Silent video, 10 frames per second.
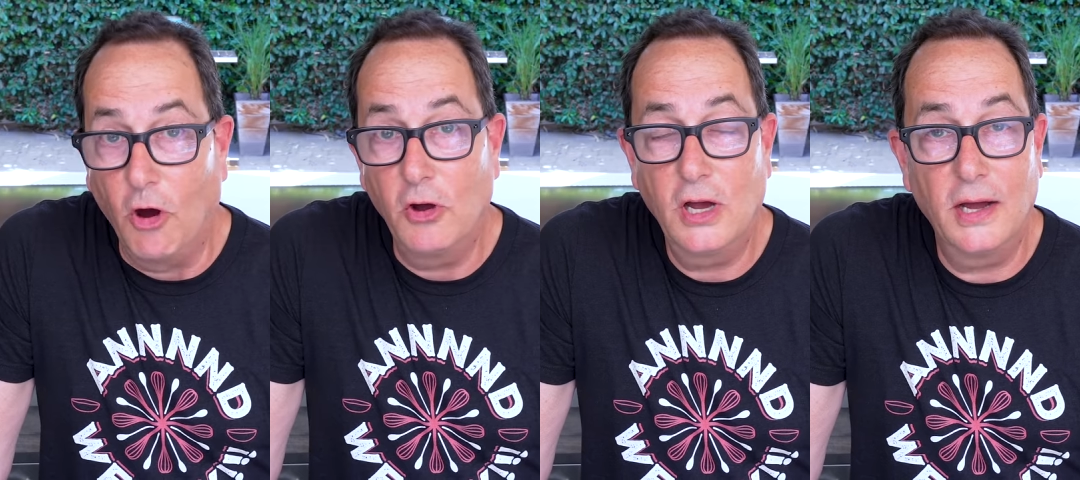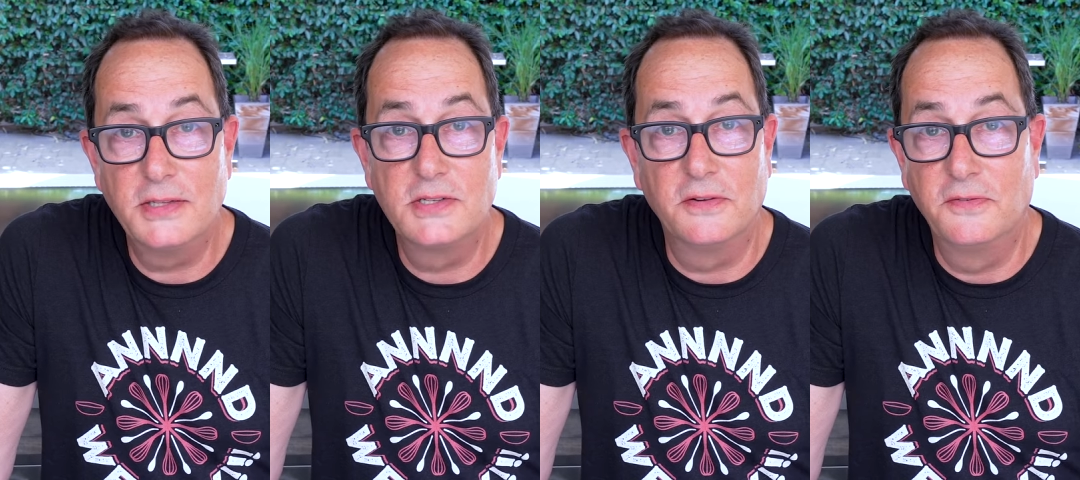all
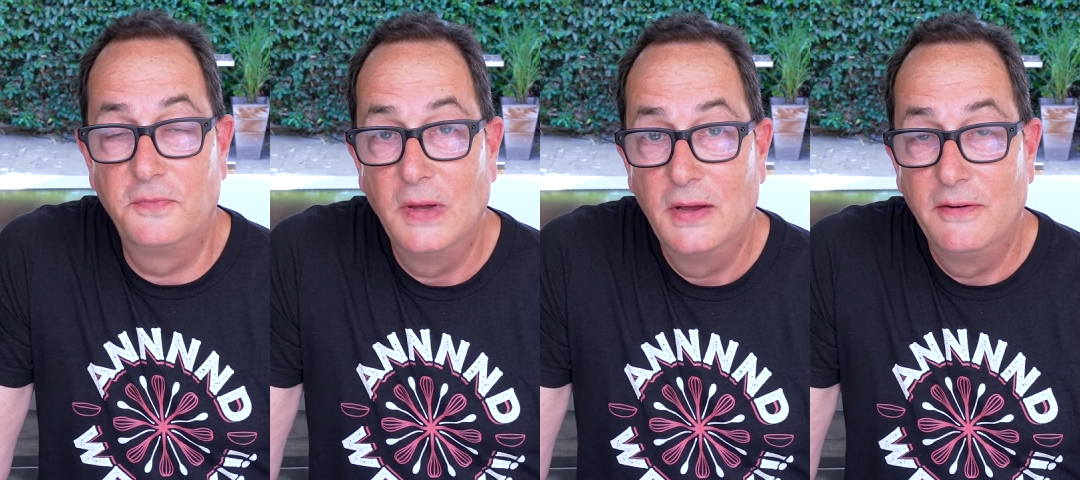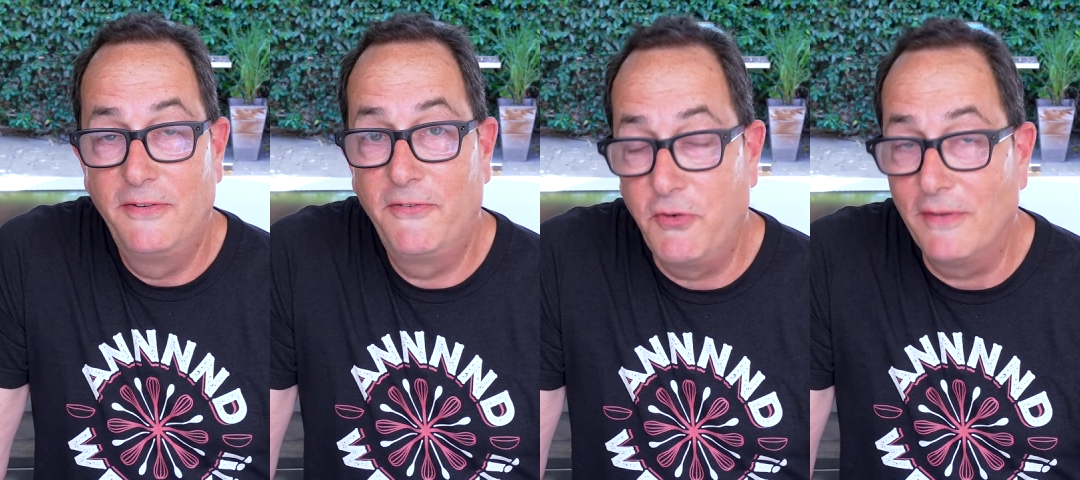kinds of
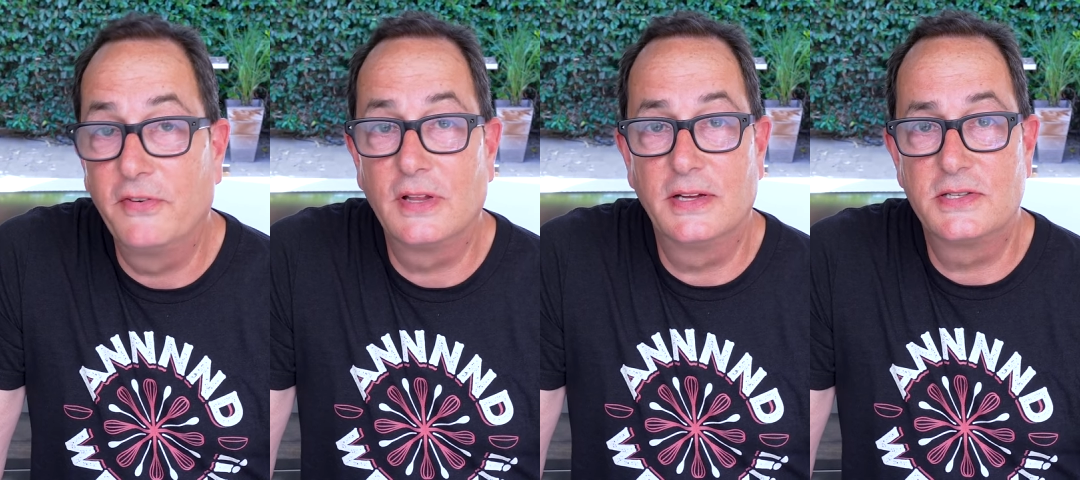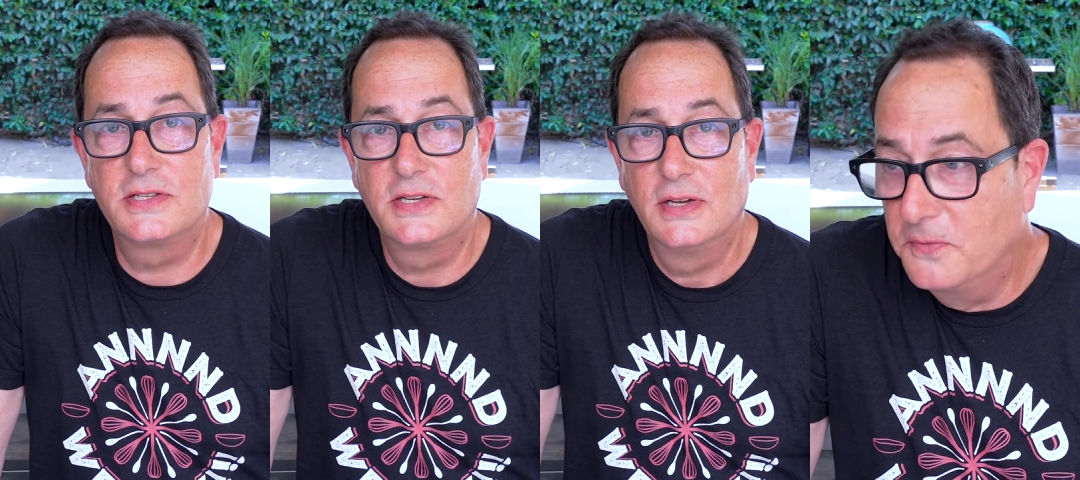
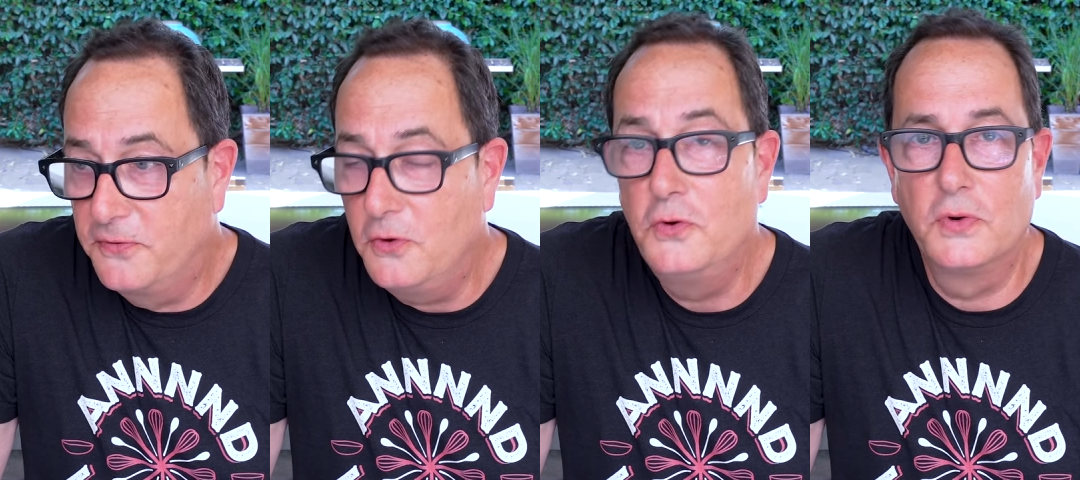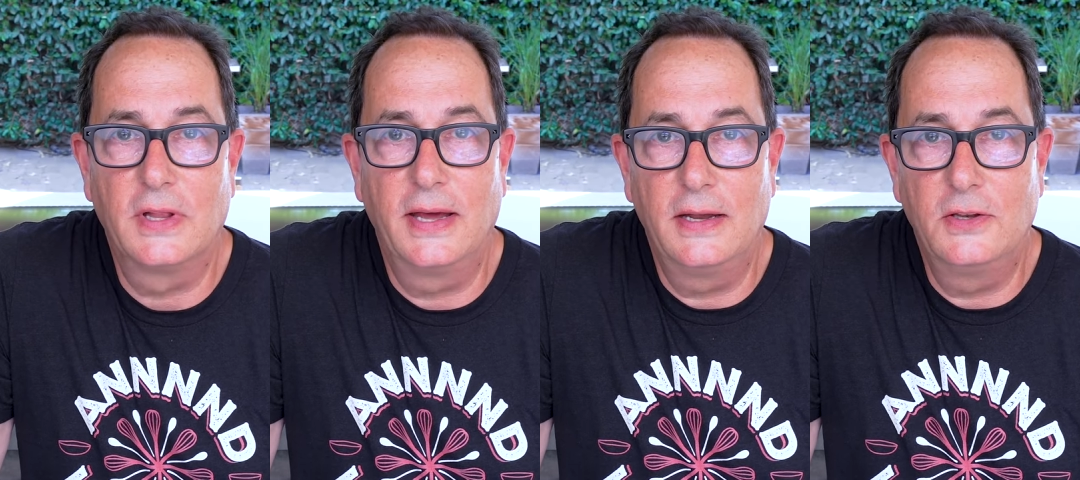frivolous
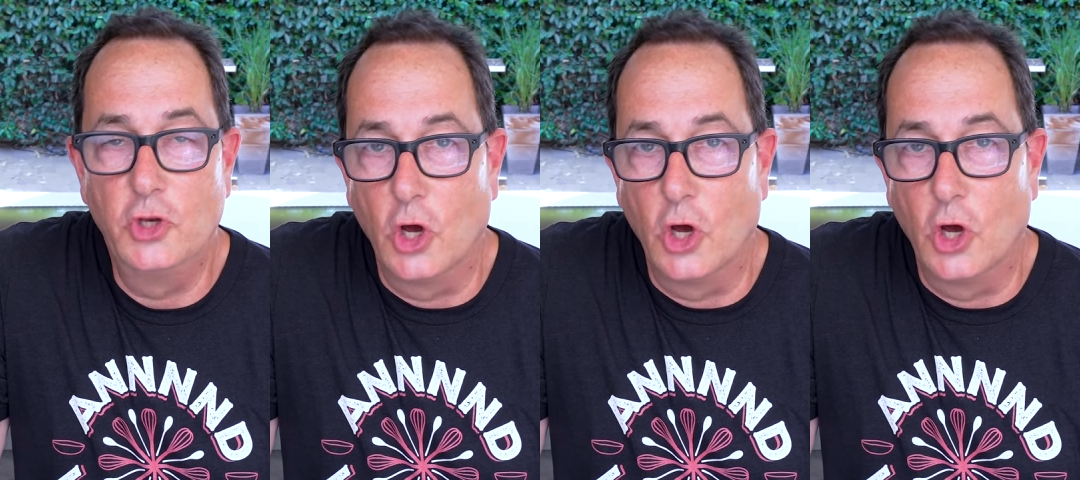food-related